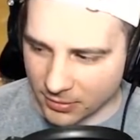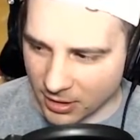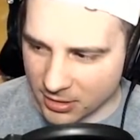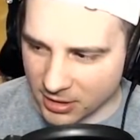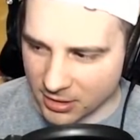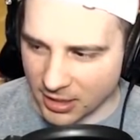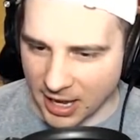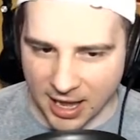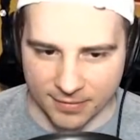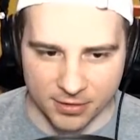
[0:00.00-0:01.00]
Right at the end of the
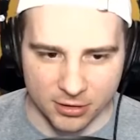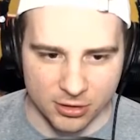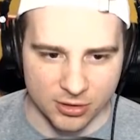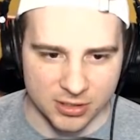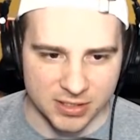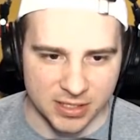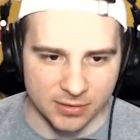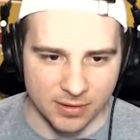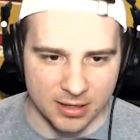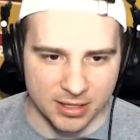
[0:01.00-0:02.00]
half here, you can see
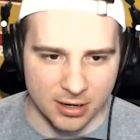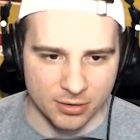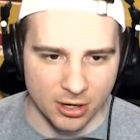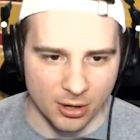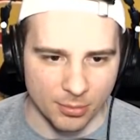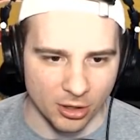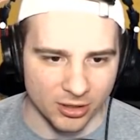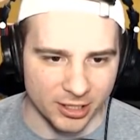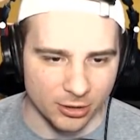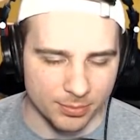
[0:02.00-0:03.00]
right there the arm a
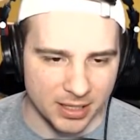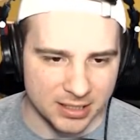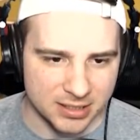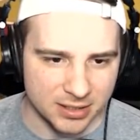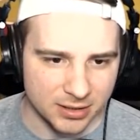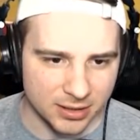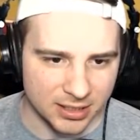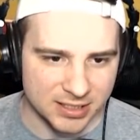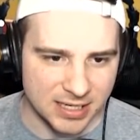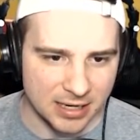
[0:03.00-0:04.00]
little bit
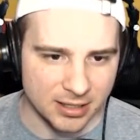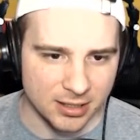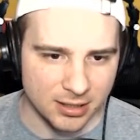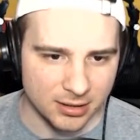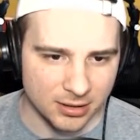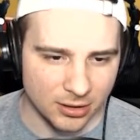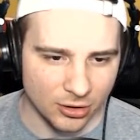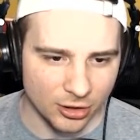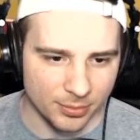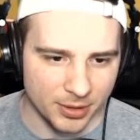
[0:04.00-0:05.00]
extended. A
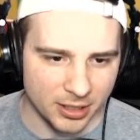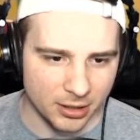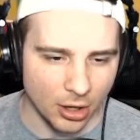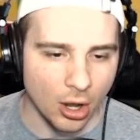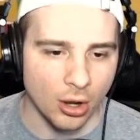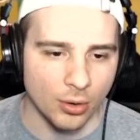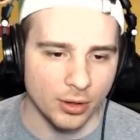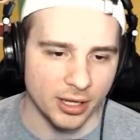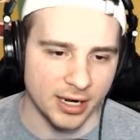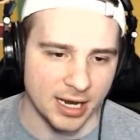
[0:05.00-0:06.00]
little bit.
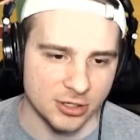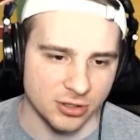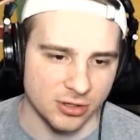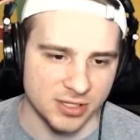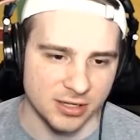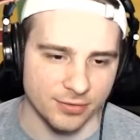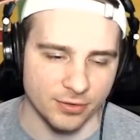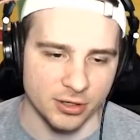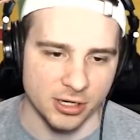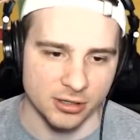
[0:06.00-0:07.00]
Oh, and actually you see the
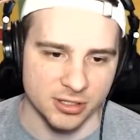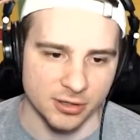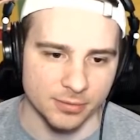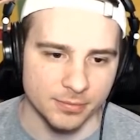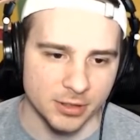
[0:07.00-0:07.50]
foot here too.